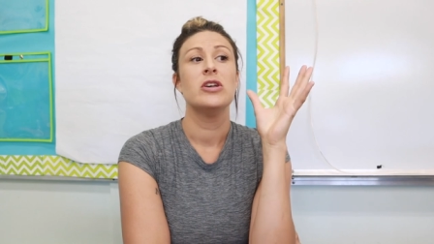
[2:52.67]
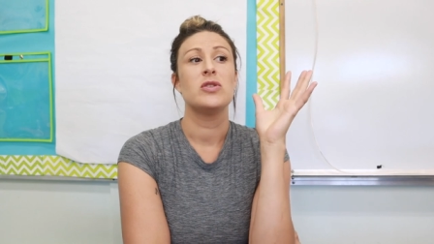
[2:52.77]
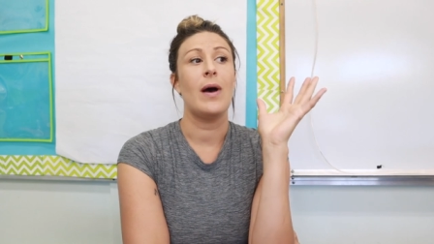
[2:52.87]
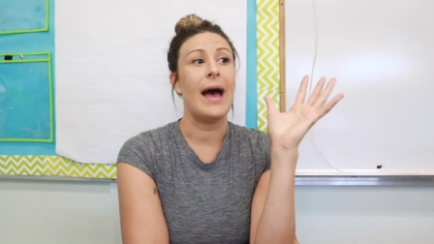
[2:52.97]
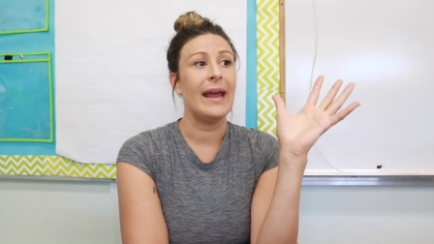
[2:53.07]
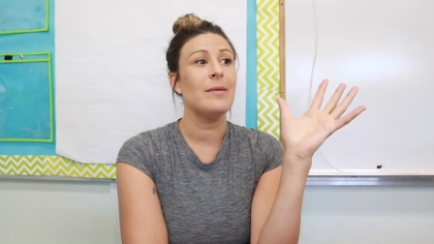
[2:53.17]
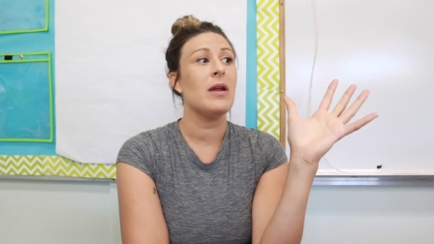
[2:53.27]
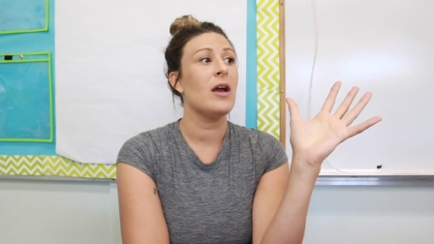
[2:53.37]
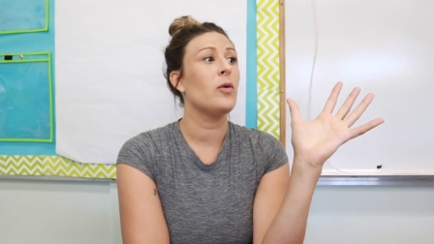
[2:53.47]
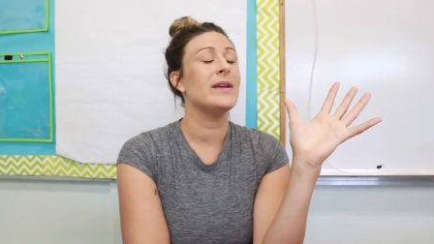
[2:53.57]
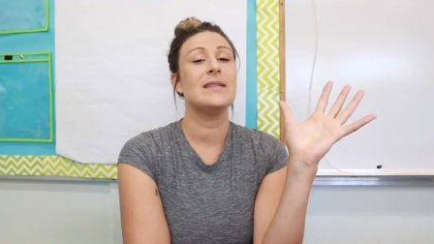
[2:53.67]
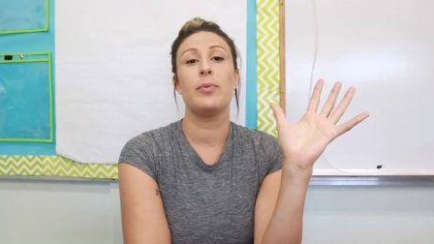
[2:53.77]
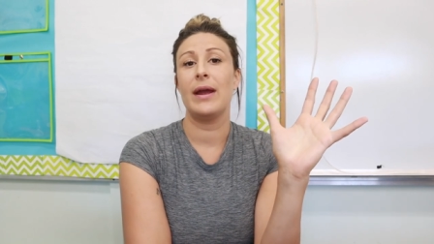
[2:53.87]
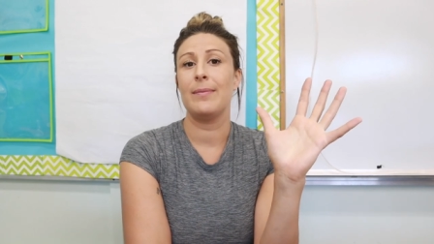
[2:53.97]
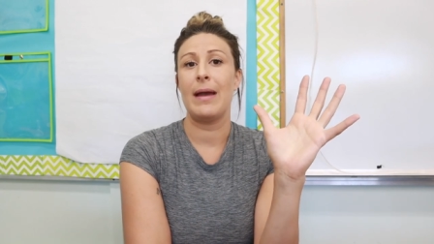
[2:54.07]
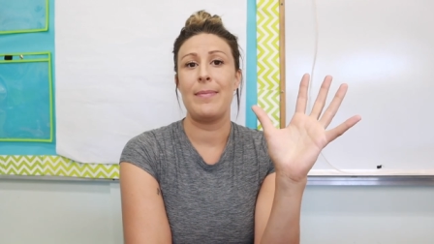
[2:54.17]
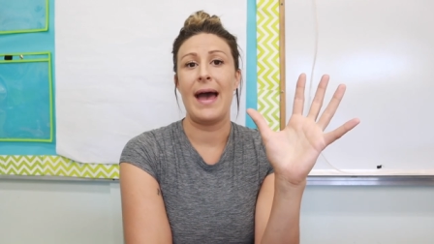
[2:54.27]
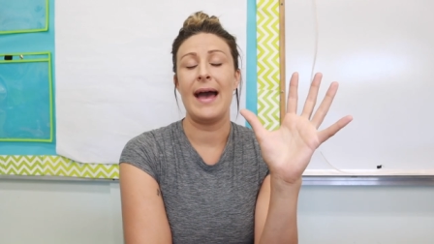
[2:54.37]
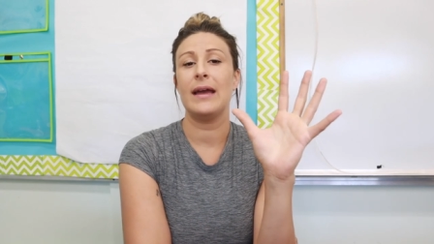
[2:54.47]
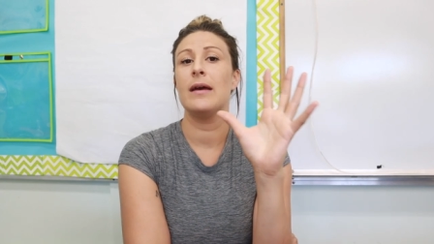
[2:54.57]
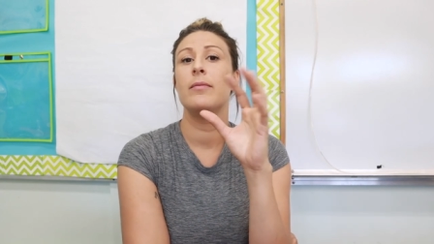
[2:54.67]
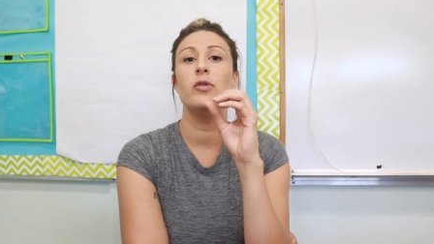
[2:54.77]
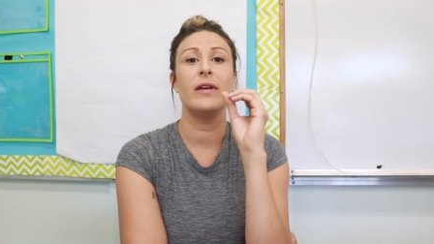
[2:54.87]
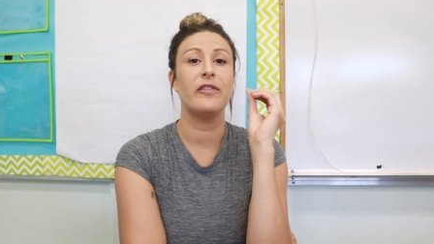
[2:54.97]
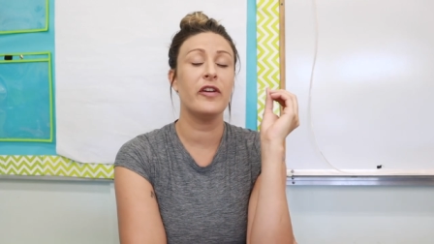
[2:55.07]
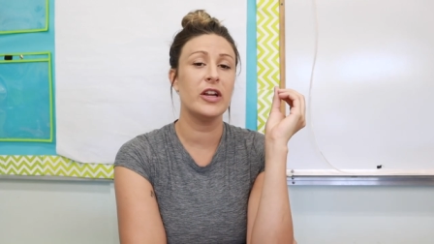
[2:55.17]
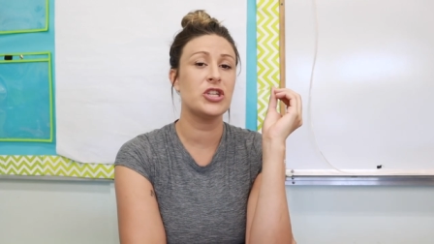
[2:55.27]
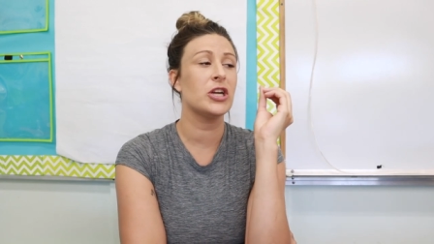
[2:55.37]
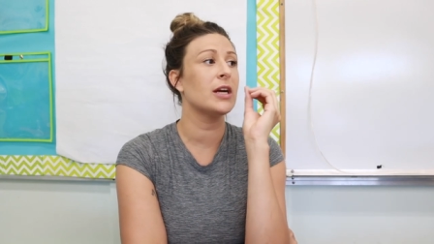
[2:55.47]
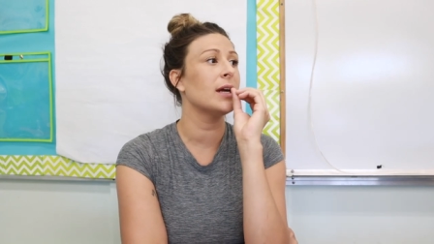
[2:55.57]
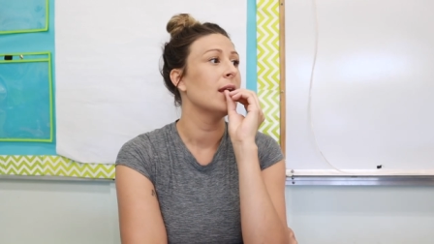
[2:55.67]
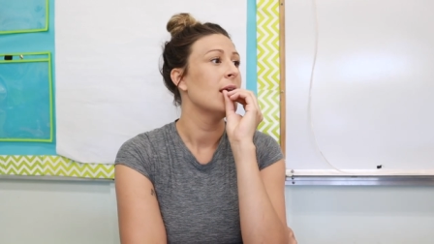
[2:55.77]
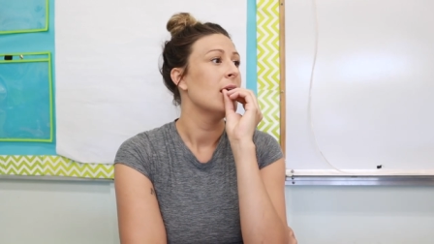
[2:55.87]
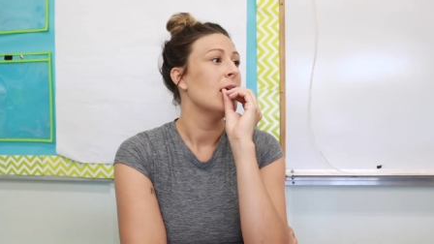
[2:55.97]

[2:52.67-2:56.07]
So I am not going to break my back moving furniture